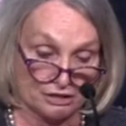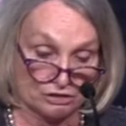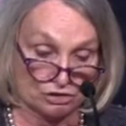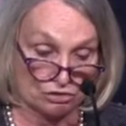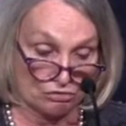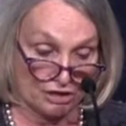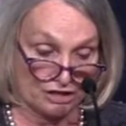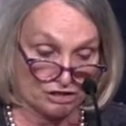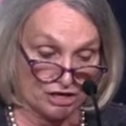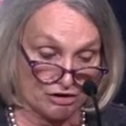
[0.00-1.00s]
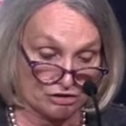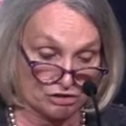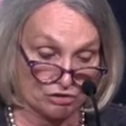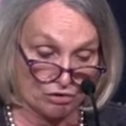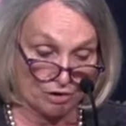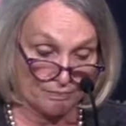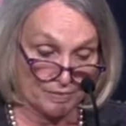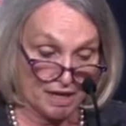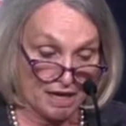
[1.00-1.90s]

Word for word: school, engineering school.